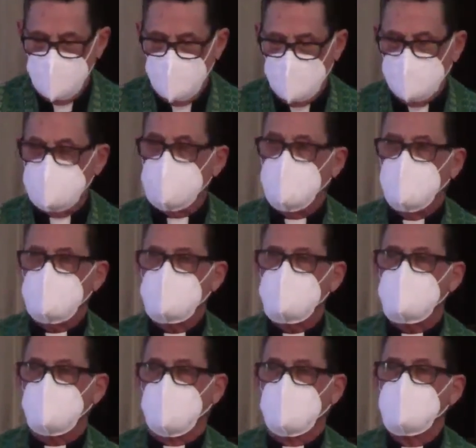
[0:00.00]
And as
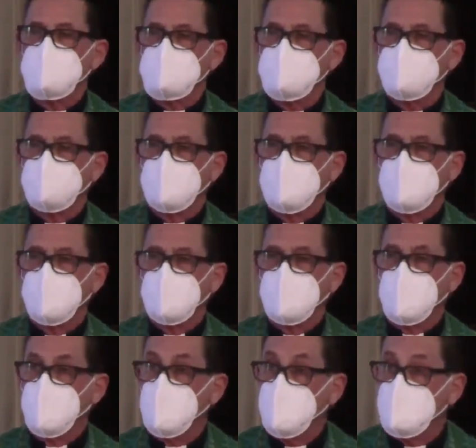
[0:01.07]
such,
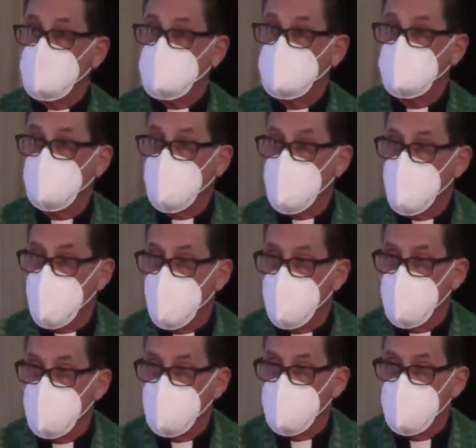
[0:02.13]
grow,
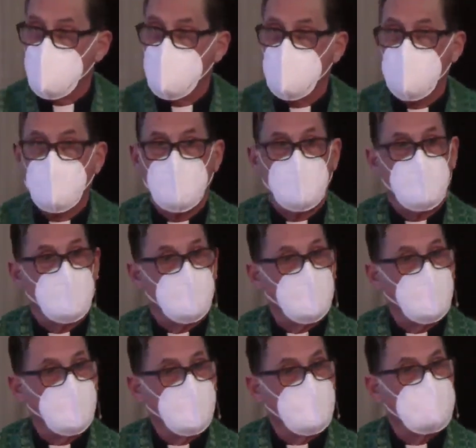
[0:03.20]

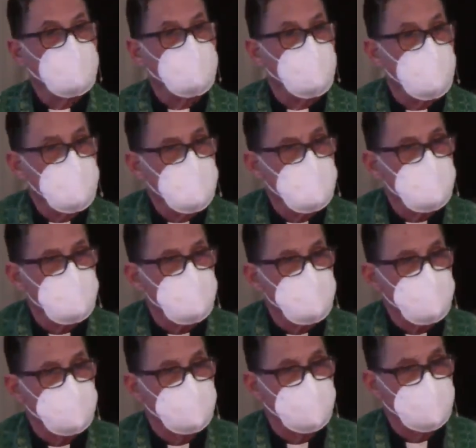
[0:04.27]

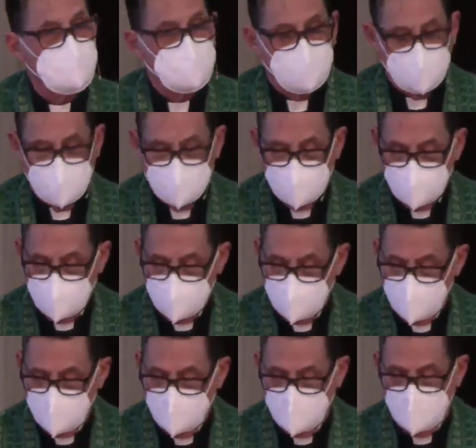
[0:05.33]
advance,
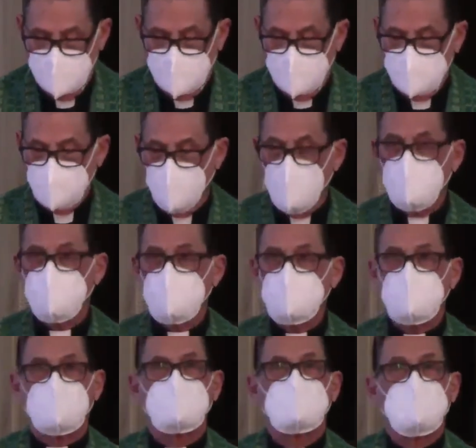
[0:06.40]
and open
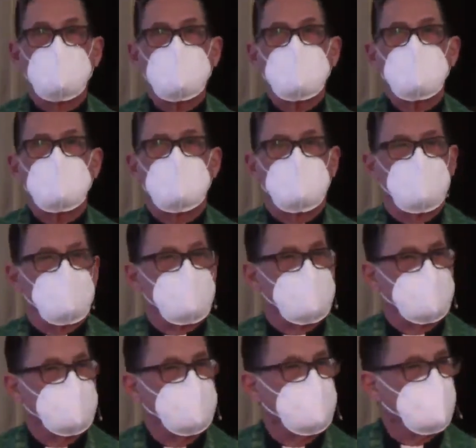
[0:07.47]
your
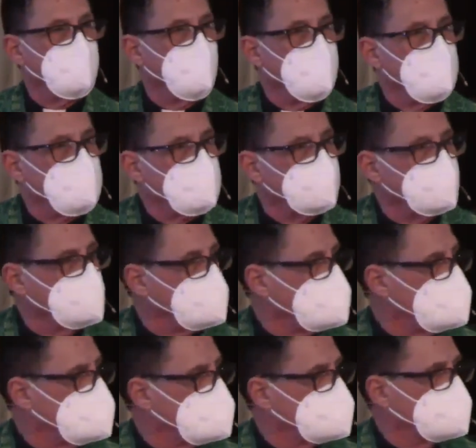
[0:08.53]
minds to new ways of
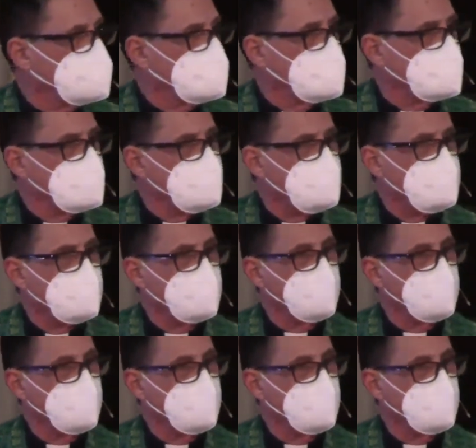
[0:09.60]
looking at things.